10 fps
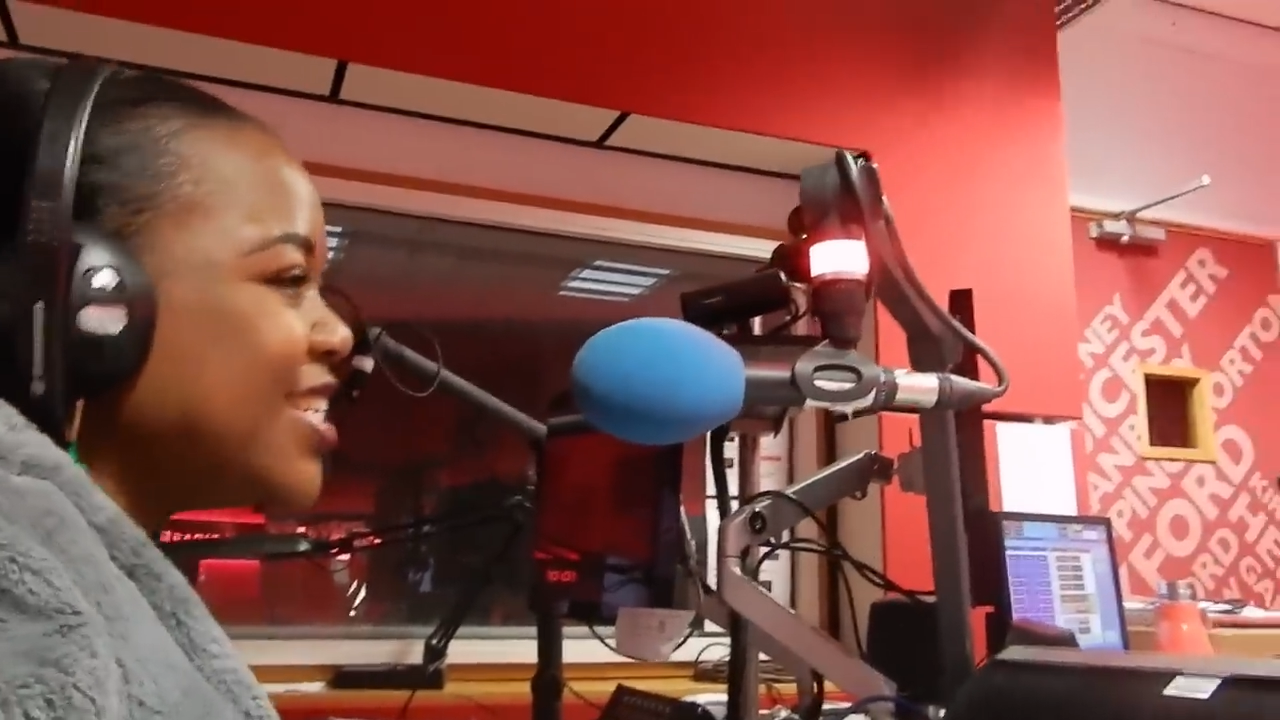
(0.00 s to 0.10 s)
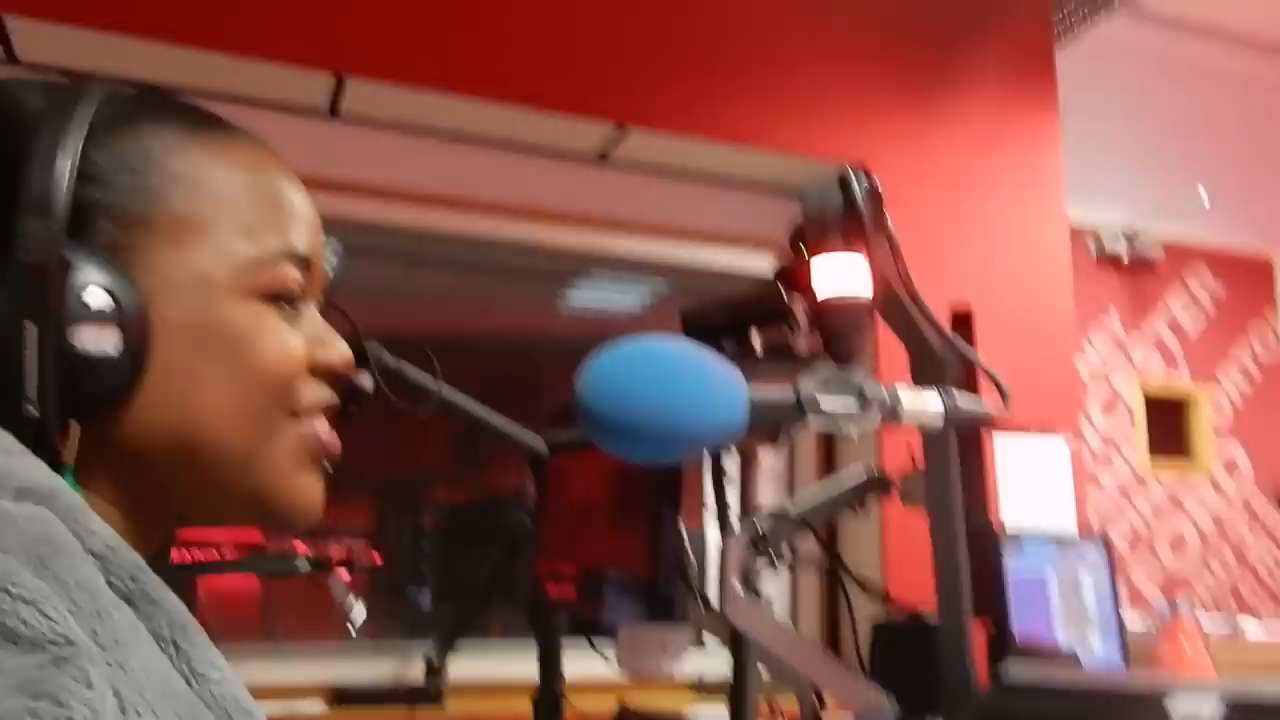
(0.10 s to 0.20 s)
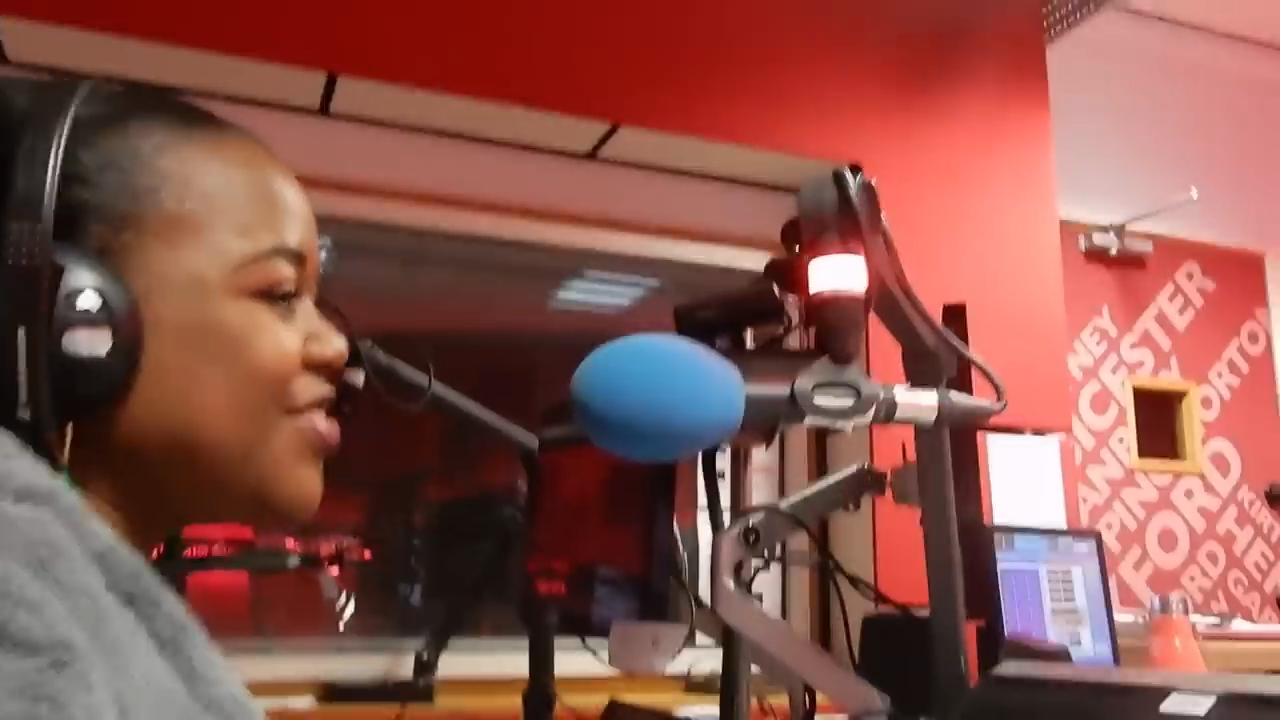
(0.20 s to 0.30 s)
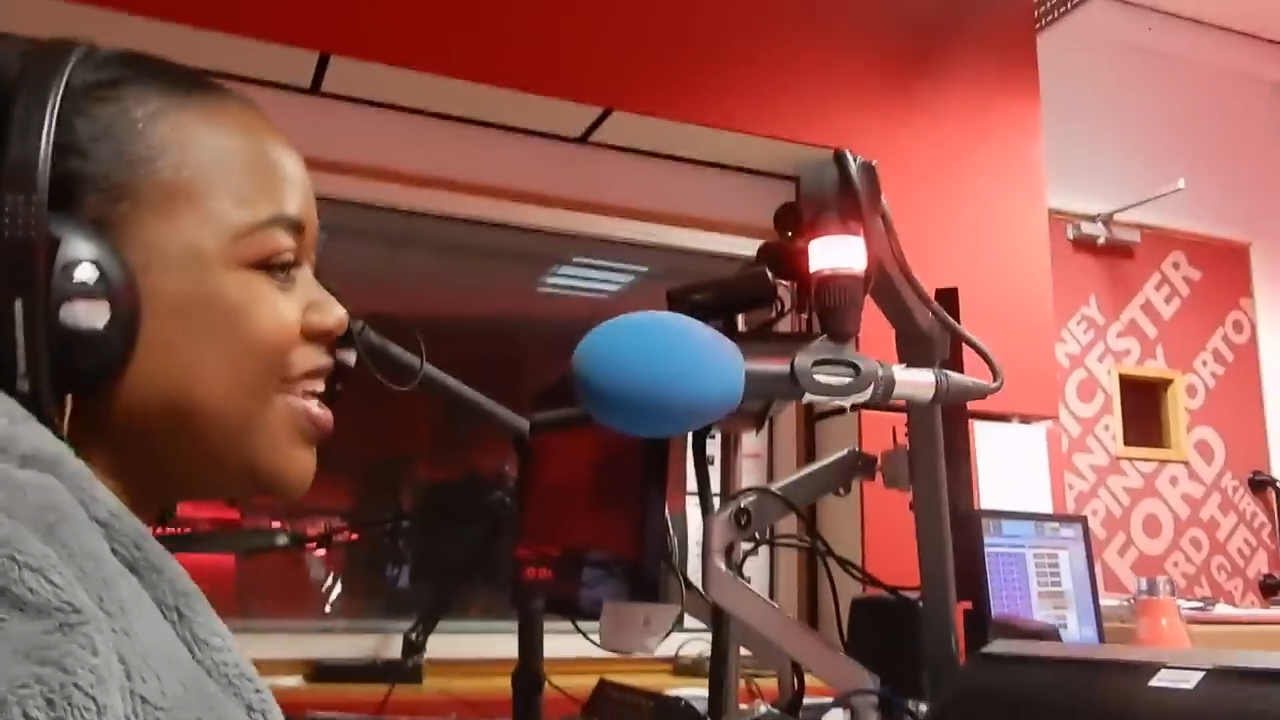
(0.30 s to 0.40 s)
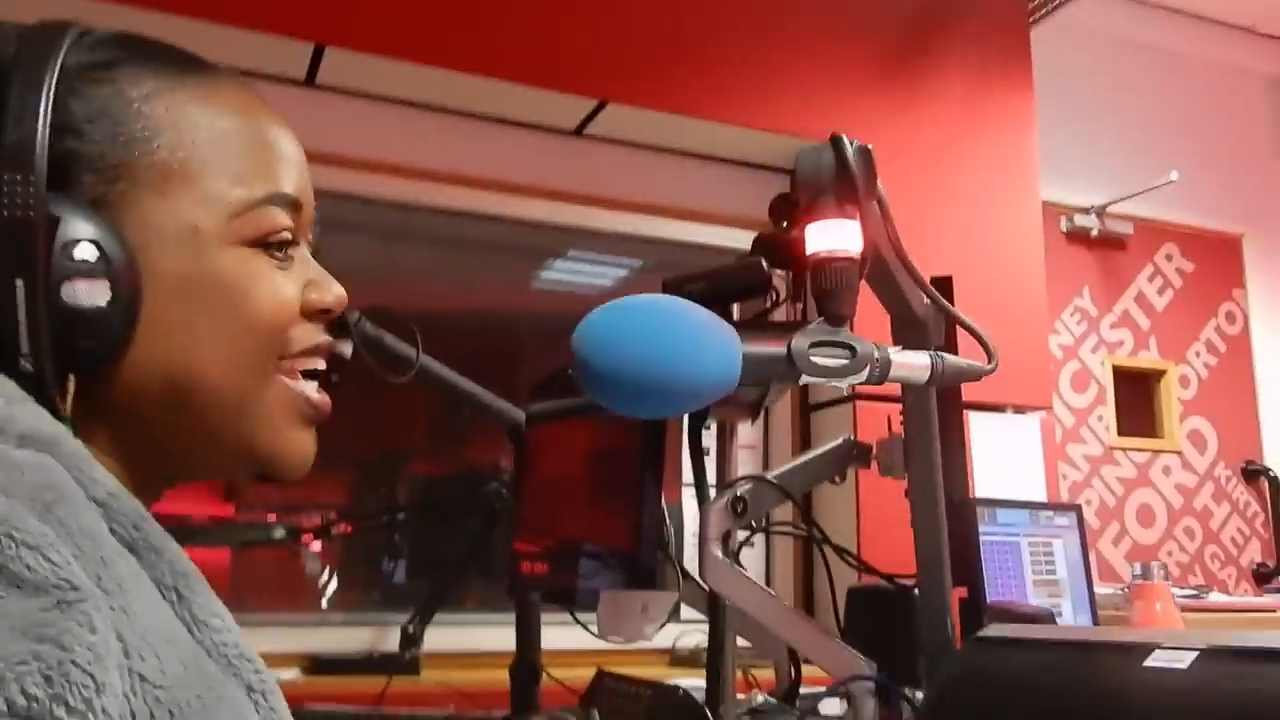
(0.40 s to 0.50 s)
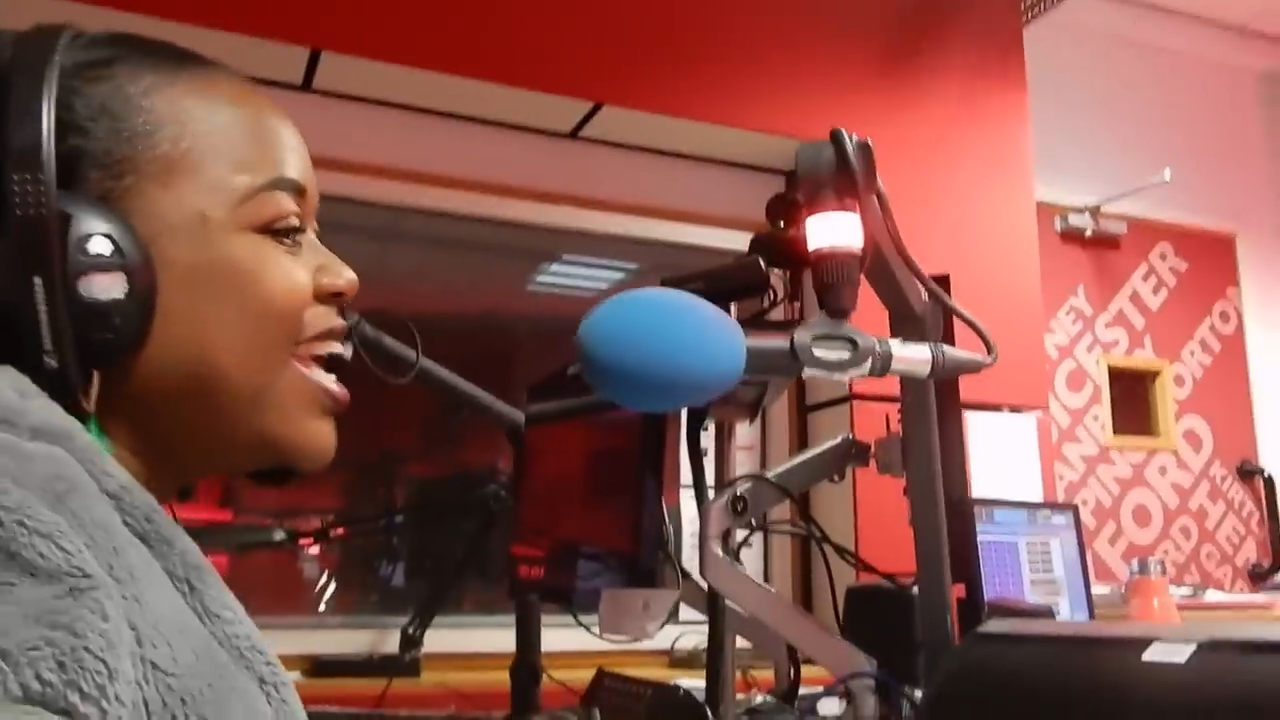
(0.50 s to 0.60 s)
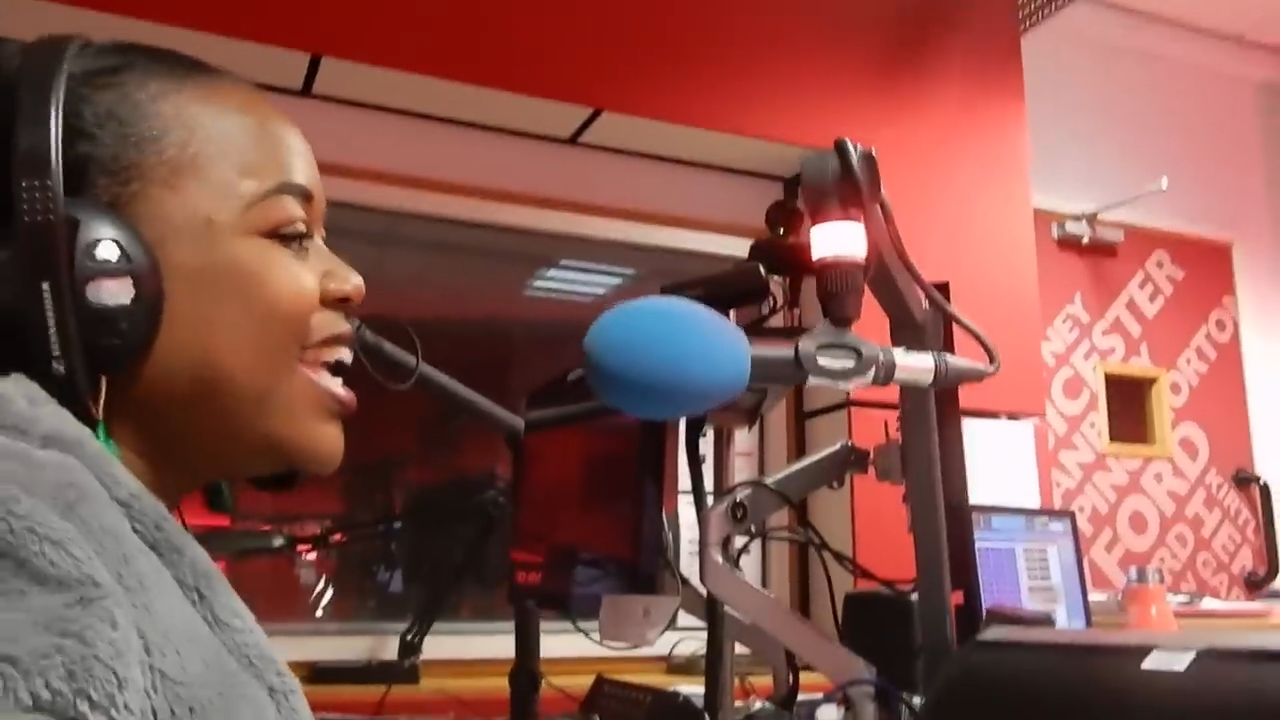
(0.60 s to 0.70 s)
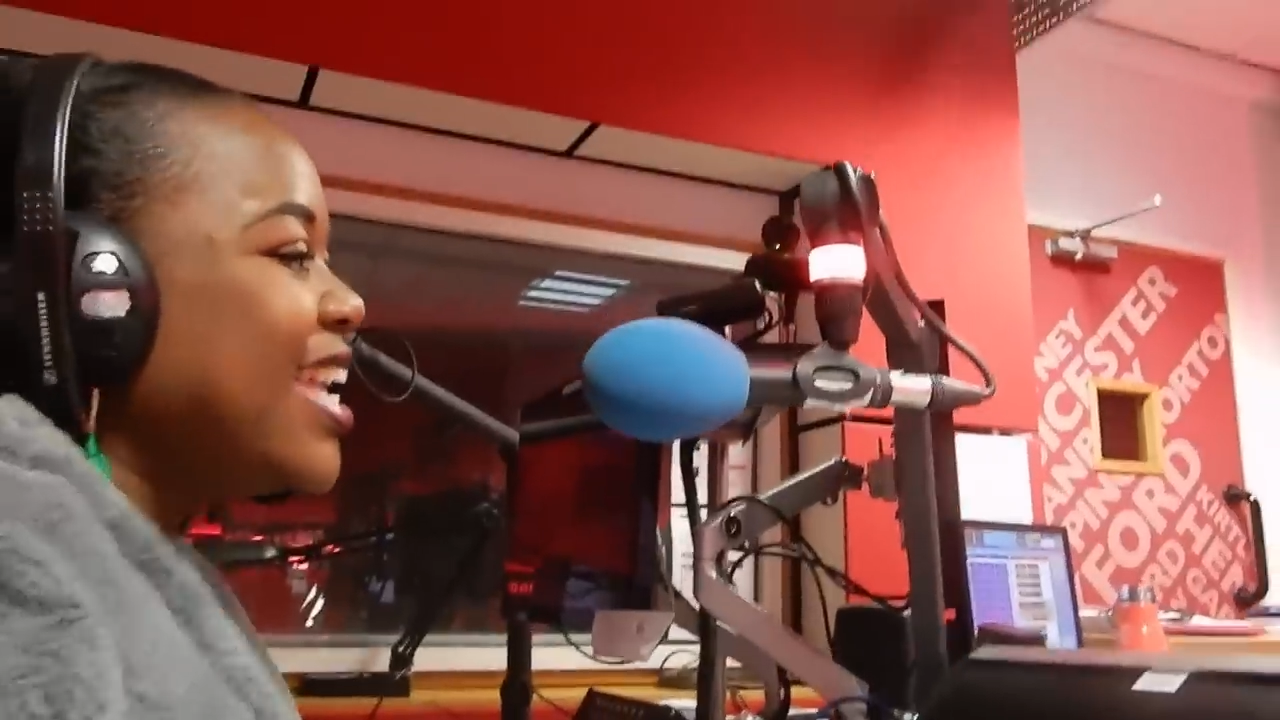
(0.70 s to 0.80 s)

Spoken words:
history